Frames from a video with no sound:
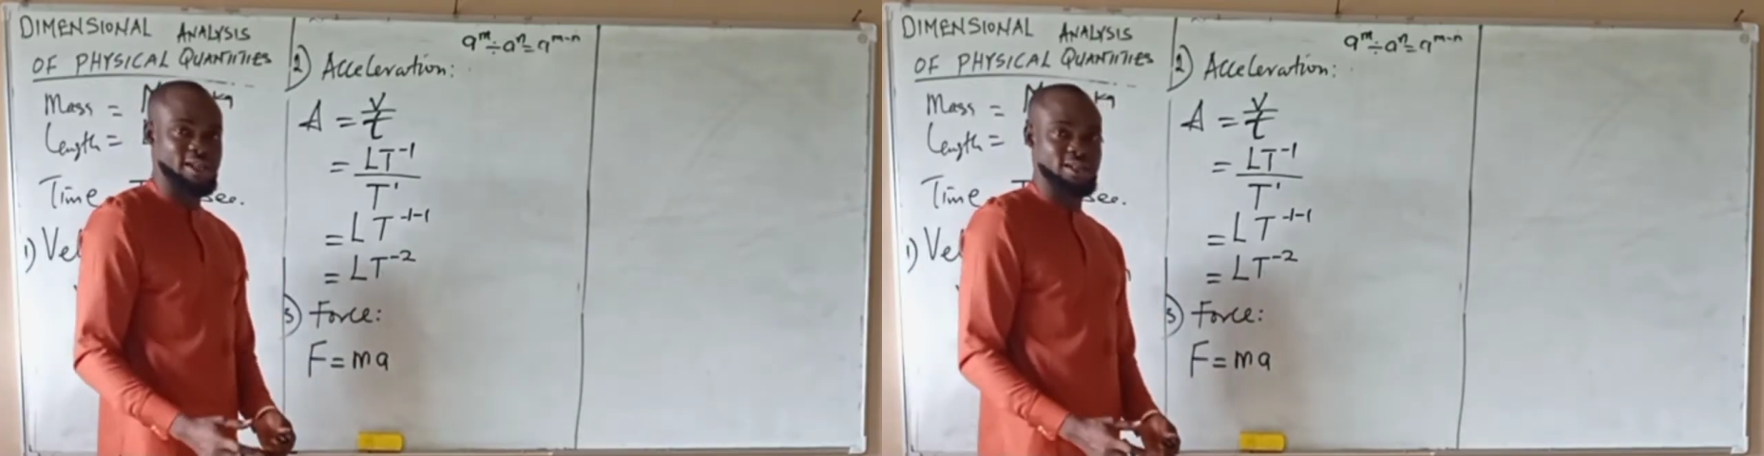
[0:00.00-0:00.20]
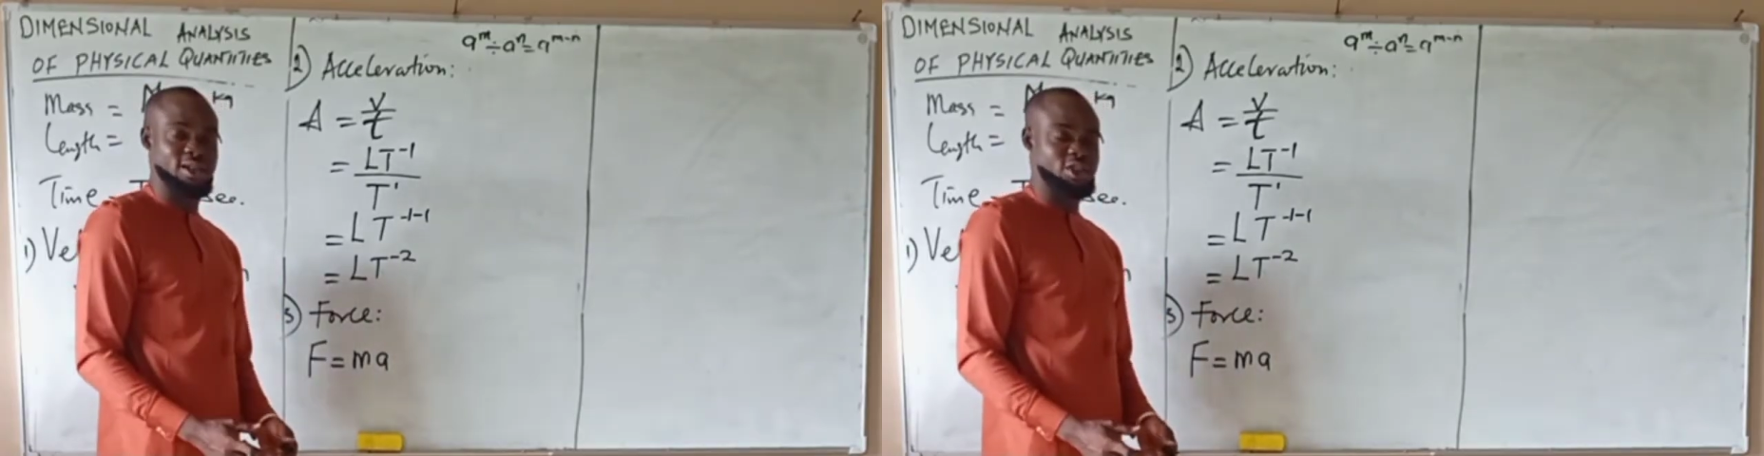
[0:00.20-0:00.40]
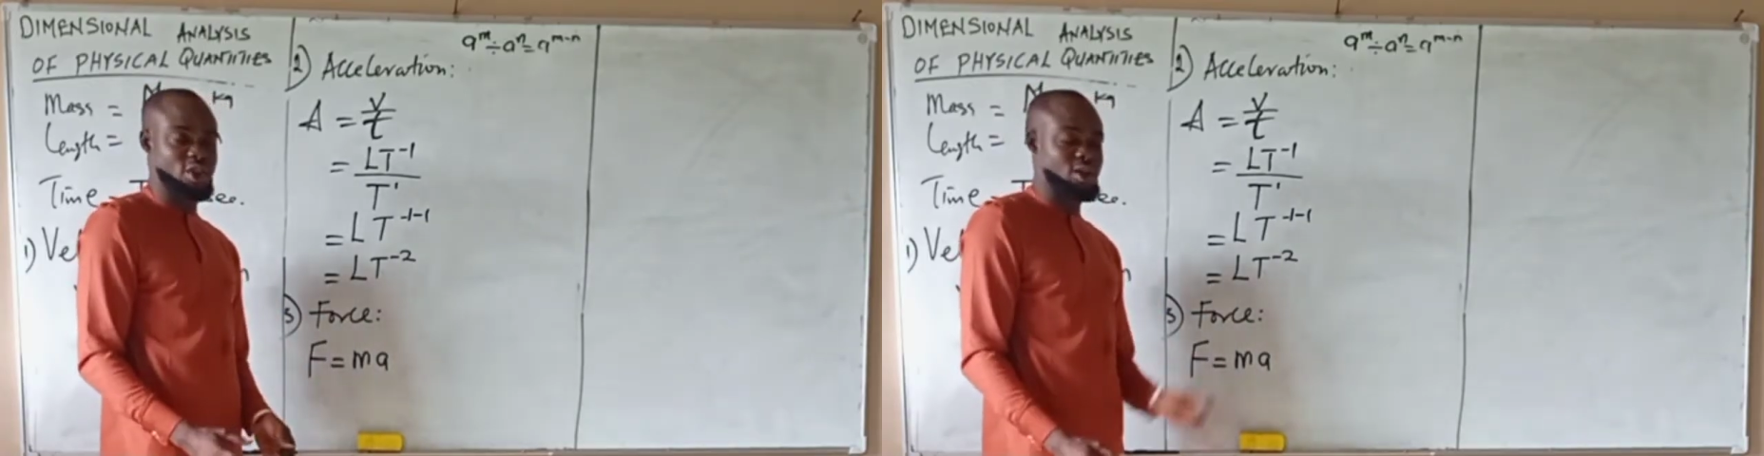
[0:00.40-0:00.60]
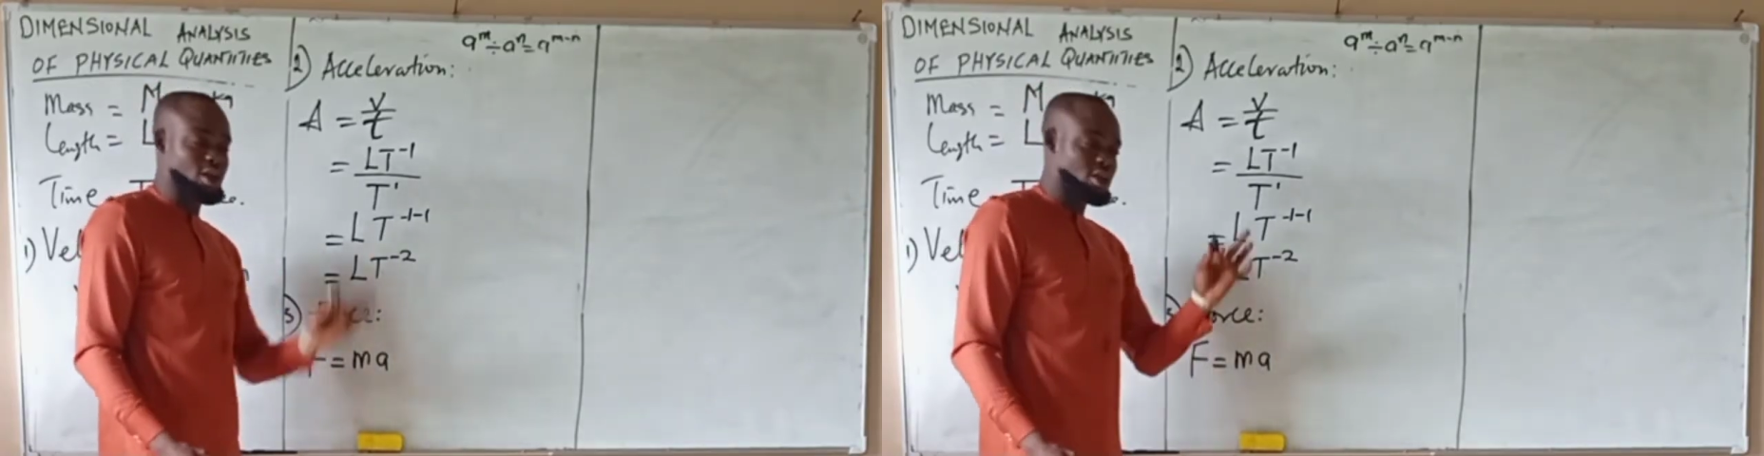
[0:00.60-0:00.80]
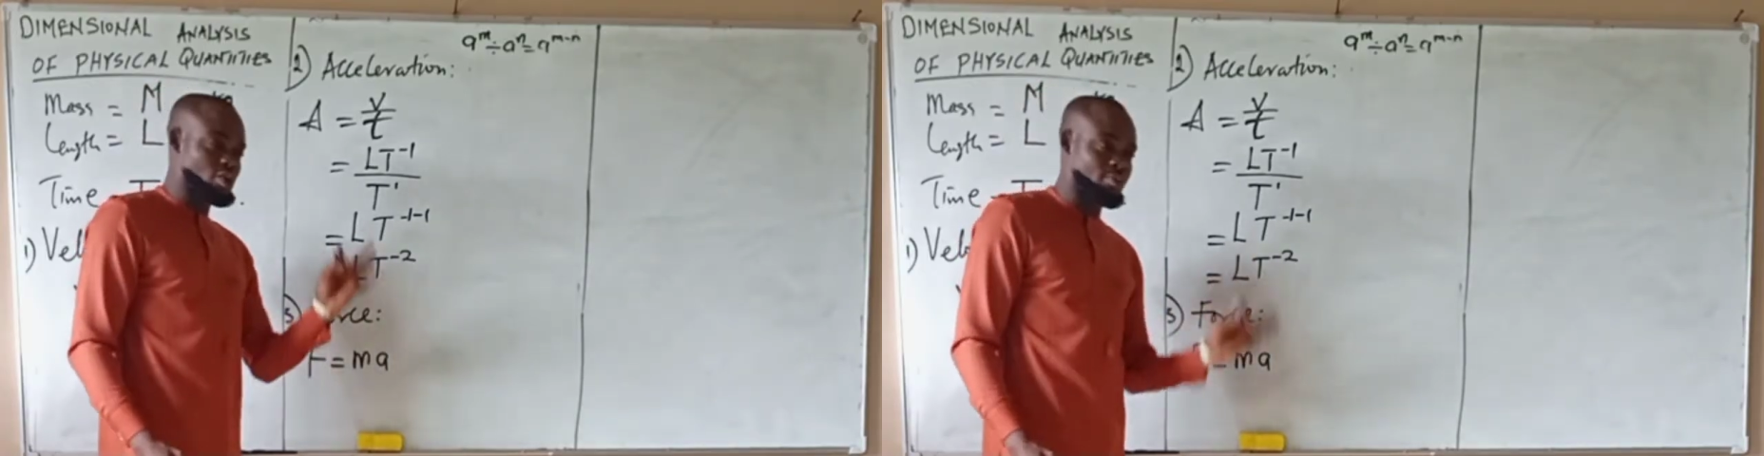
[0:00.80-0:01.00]
us
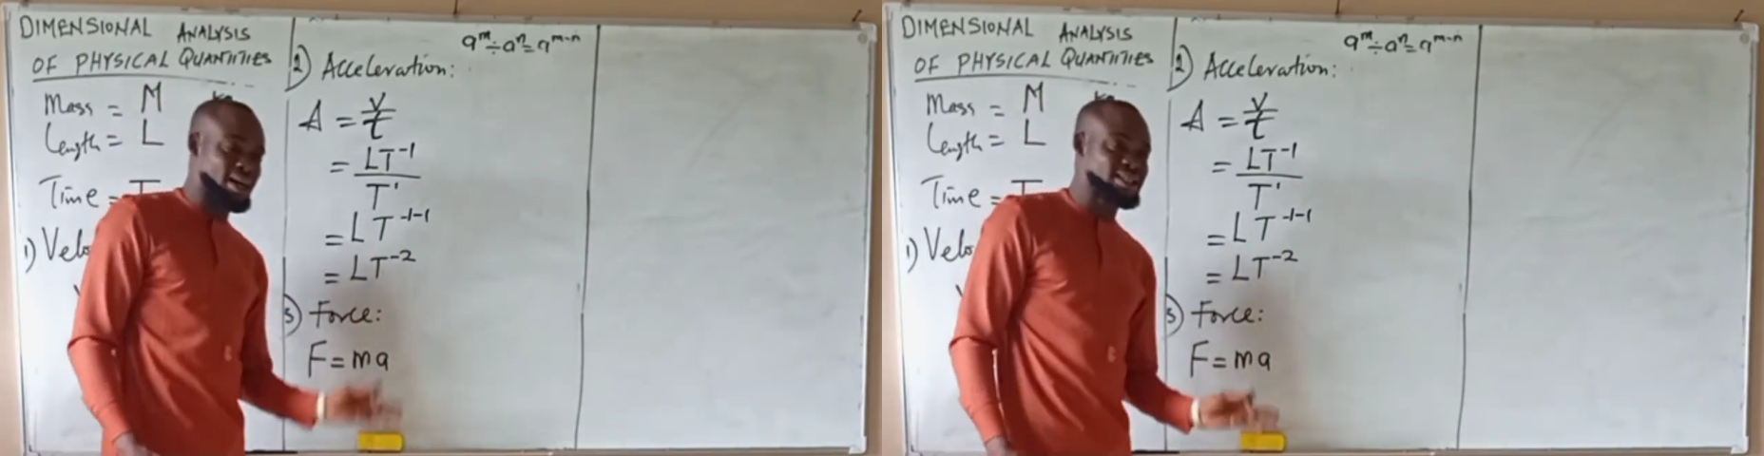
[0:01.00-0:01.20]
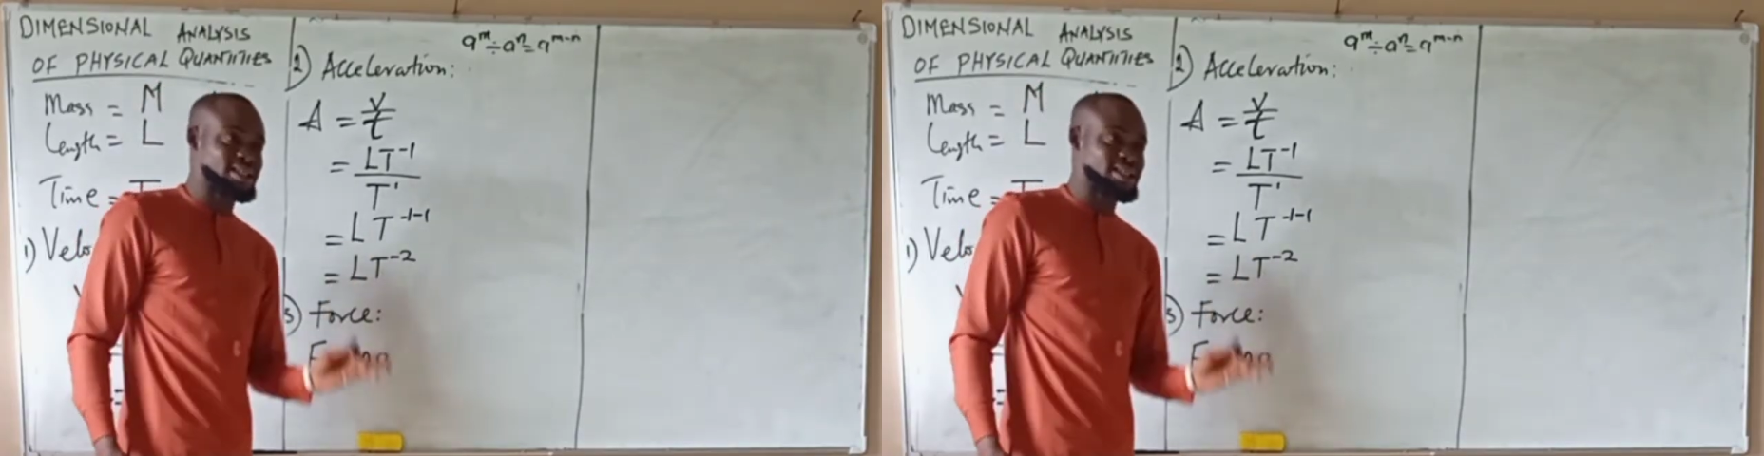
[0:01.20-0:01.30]
acceleration. So mass